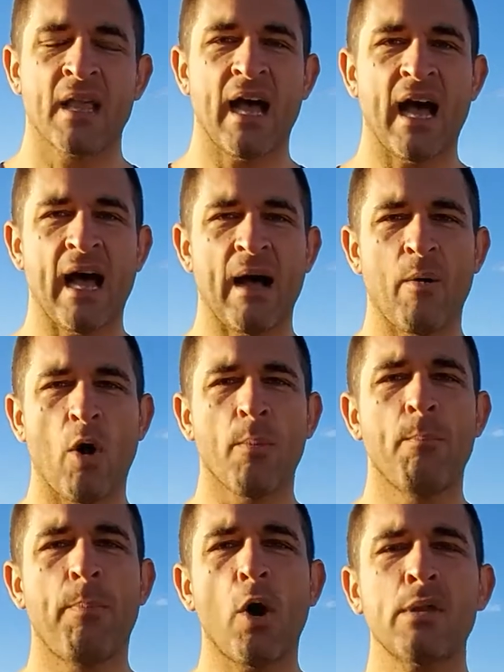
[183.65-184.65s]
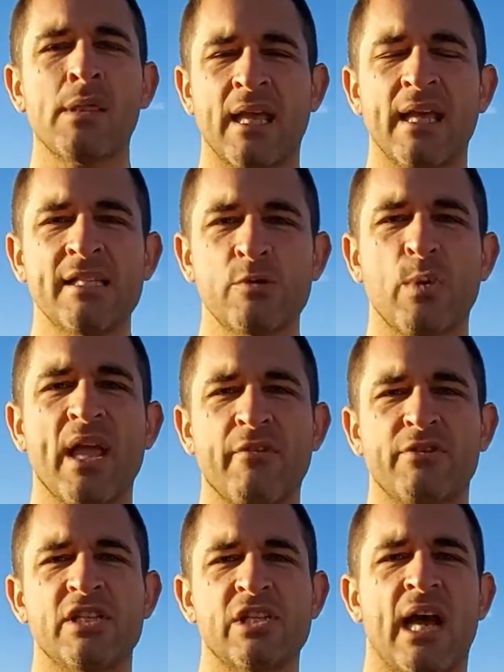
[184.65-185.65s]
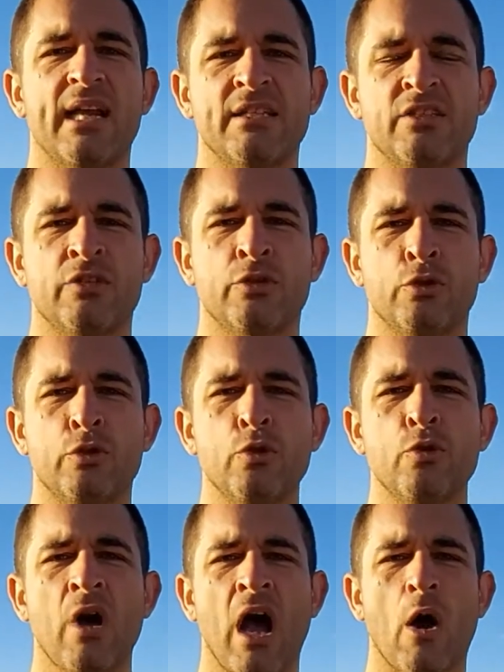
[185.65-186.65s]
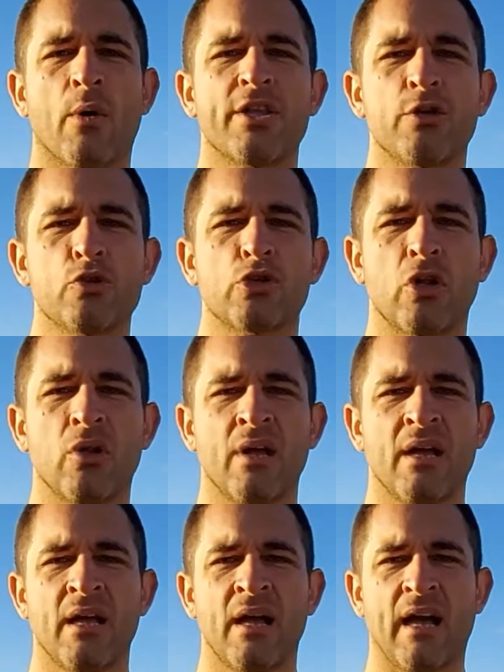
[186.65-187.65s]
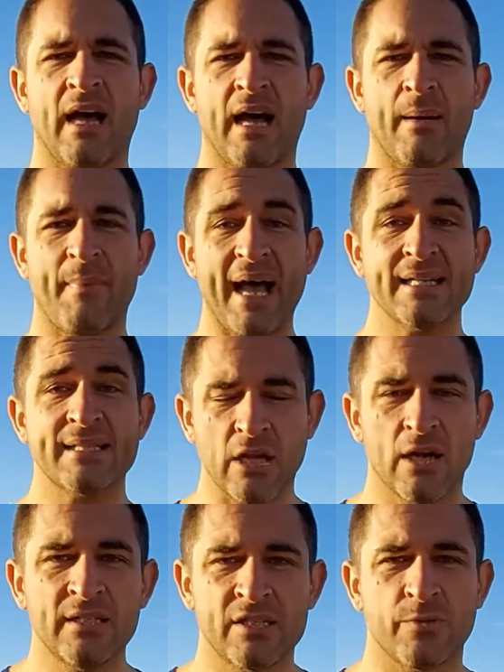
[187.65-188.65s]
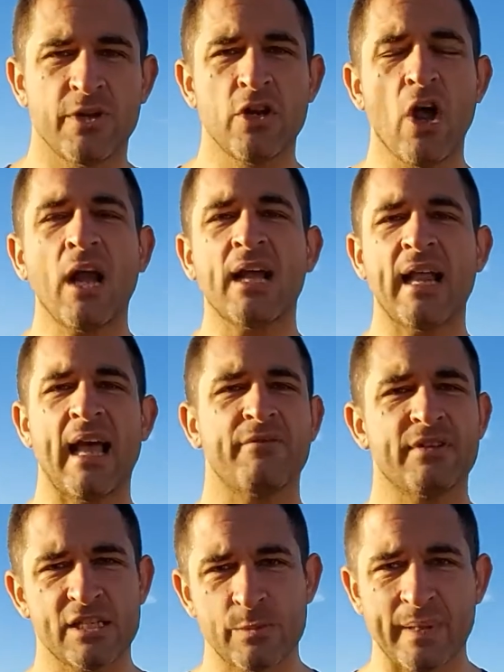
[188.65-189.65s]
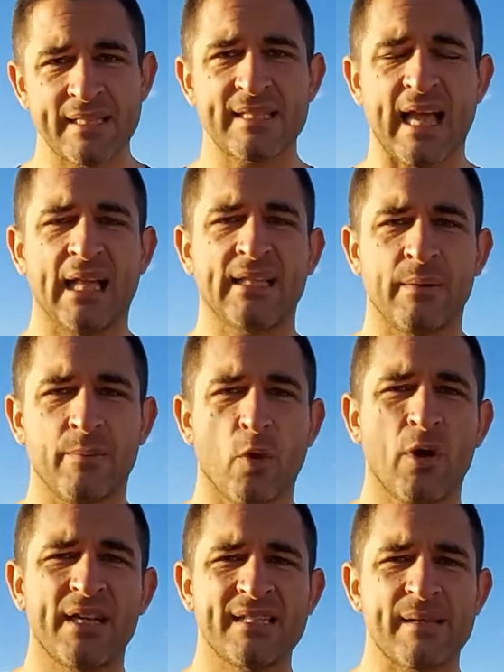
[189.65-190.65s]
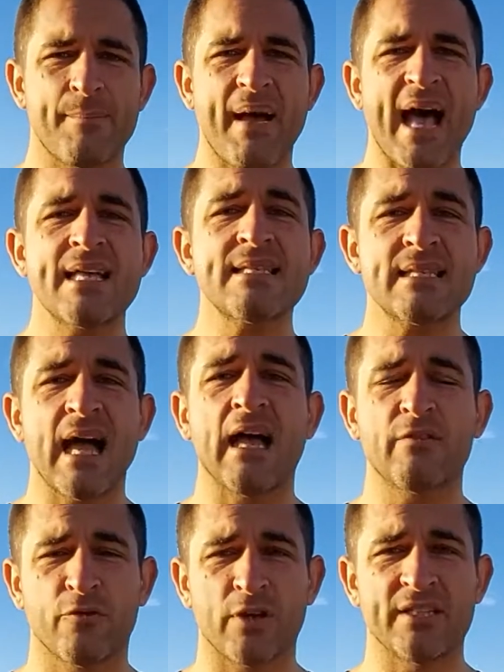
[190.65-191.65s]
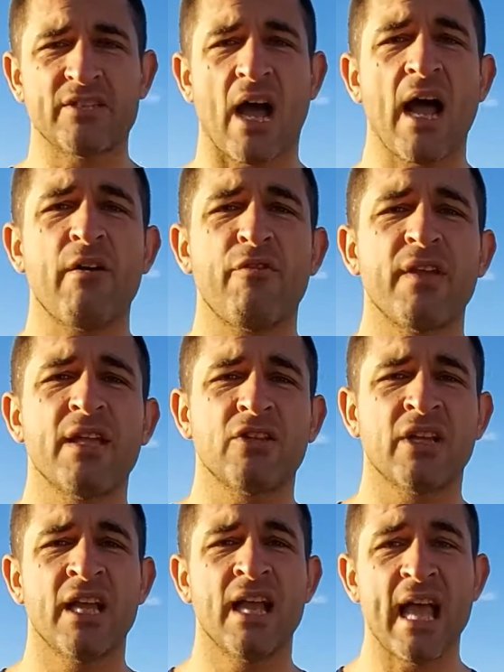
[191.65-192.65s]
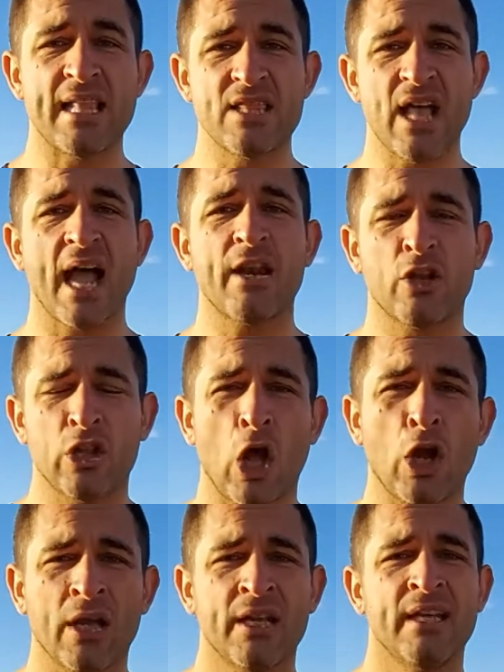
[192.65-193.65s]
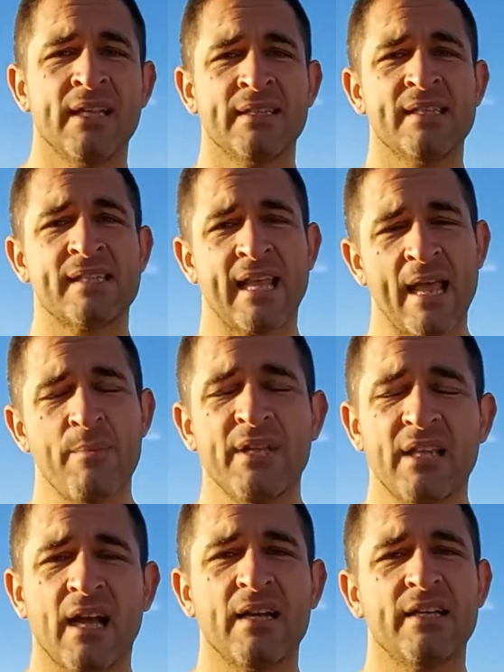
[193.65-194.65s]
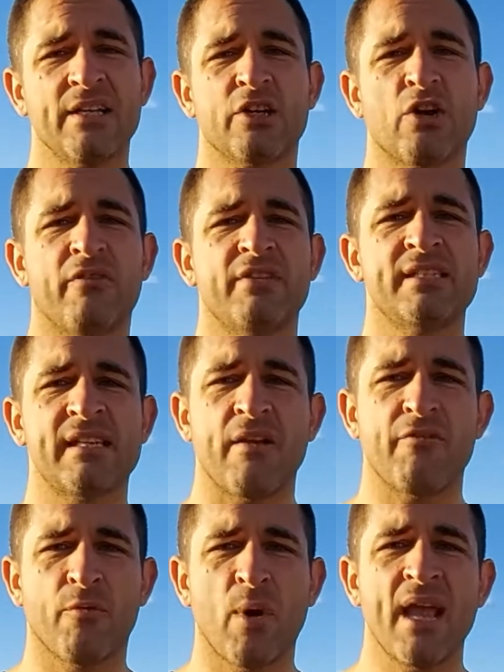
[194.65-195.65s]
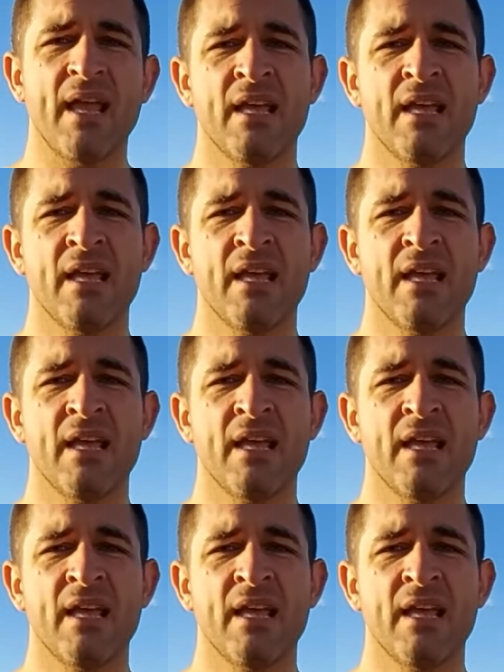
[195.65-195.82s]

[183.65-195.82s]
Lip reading: On both days, we have decided to do our usual mass start. So we're not going to have the split start anymore. It is a mass start for the entire field at 9 o'clock. This can be done in a COVID-safe way.